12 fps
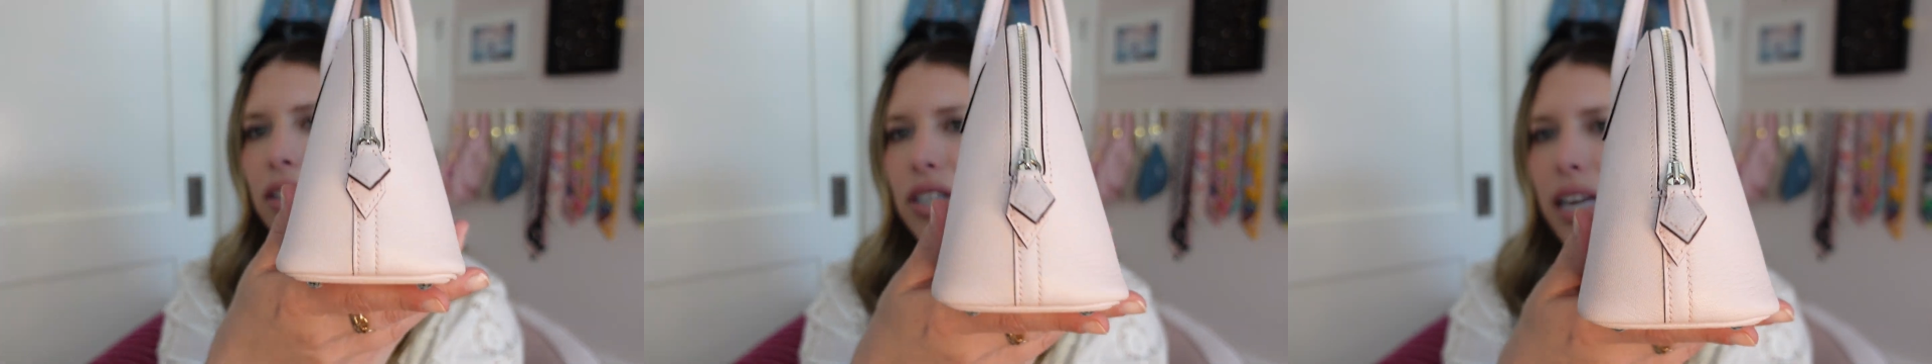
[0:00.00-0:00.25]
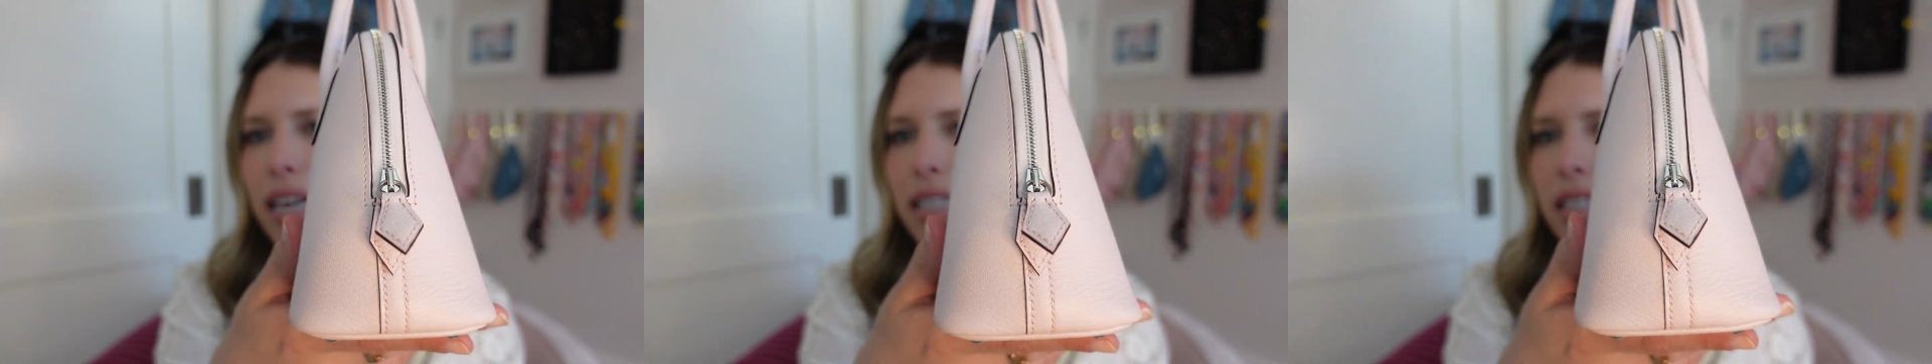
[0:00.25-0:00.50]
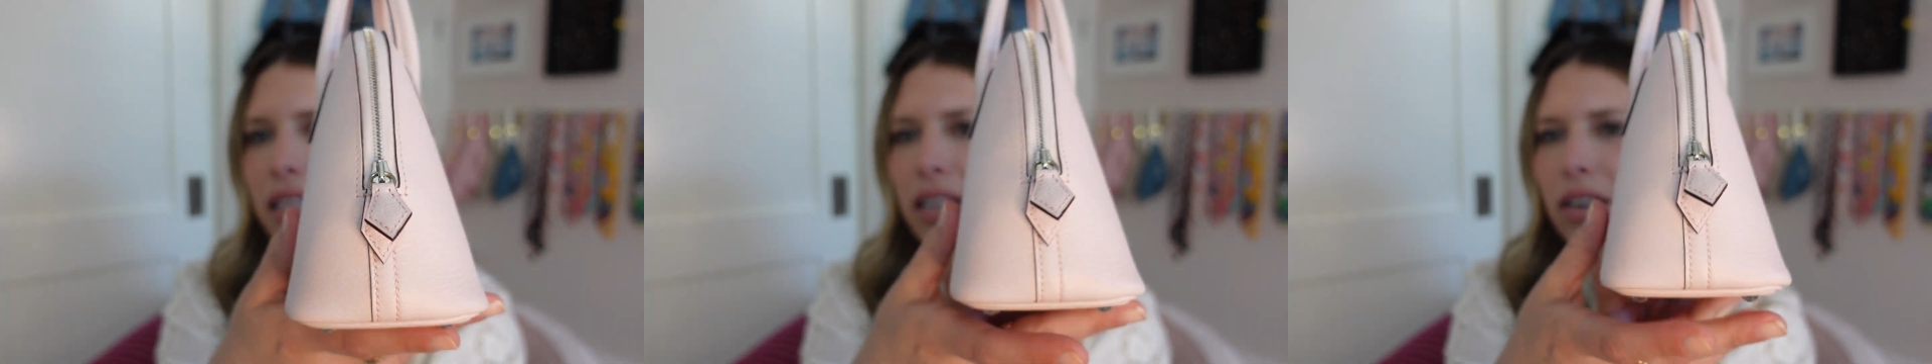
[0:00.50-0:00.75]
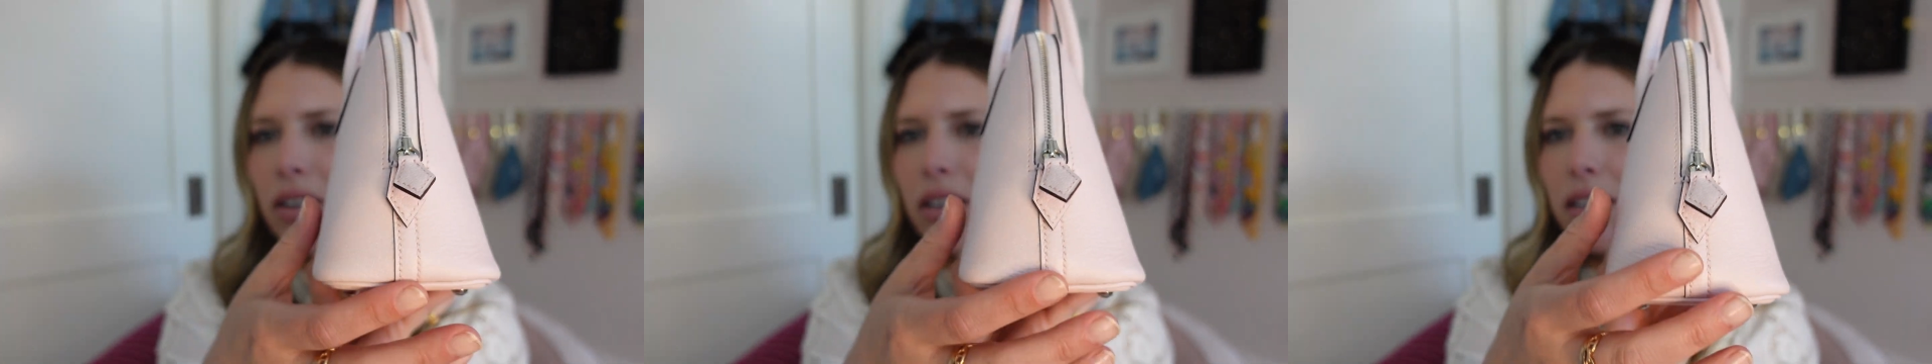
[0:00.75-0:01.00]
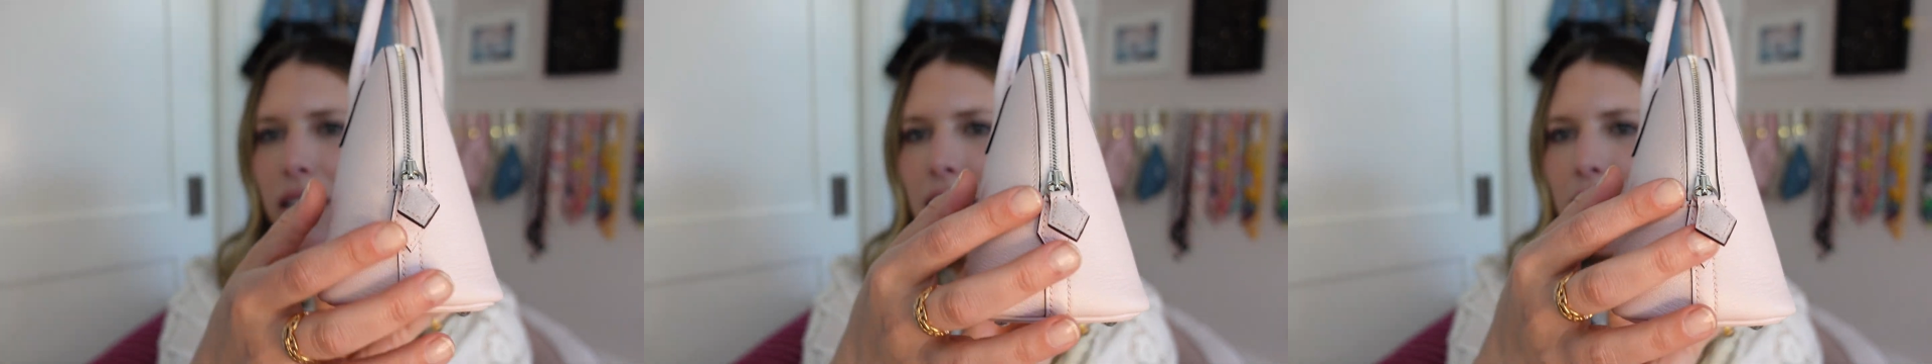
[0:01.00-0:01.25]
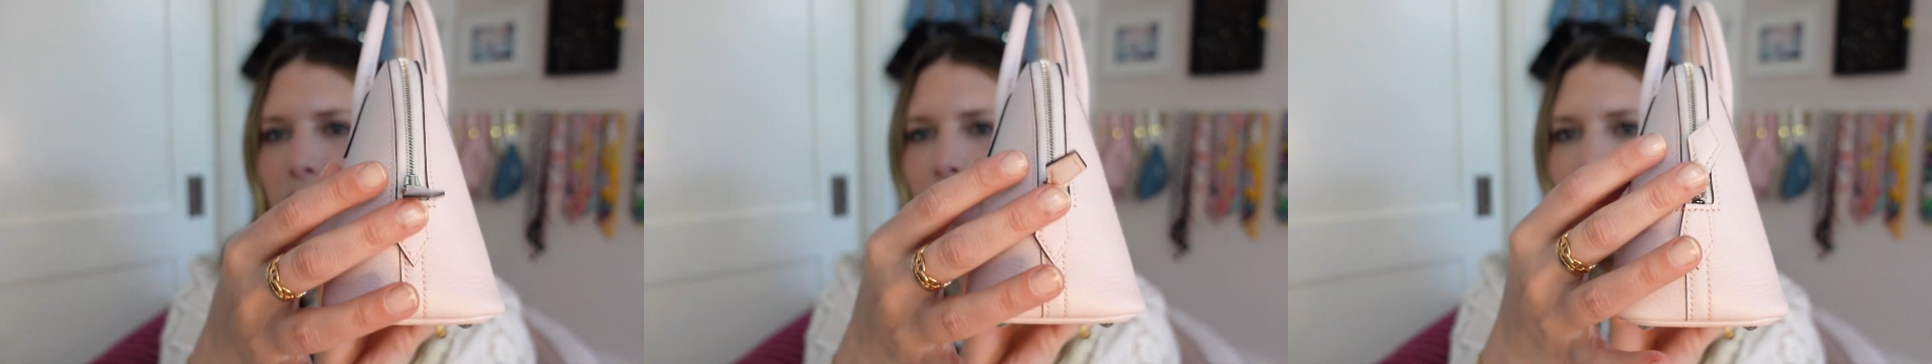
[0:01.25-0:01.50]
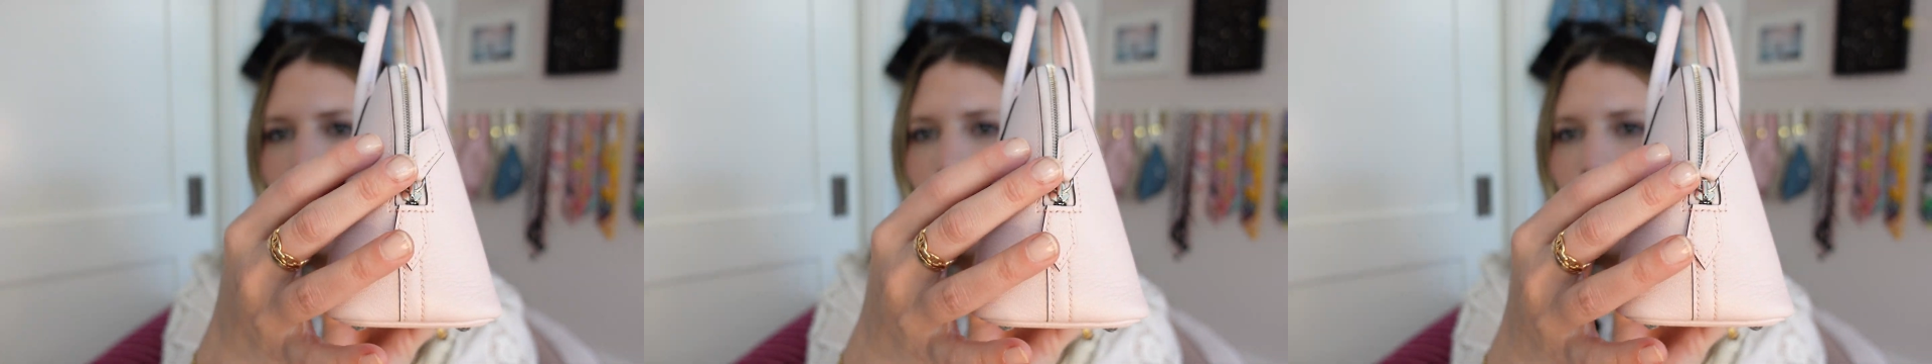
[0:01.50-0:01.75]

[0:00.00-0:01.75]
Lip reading: she has the little leather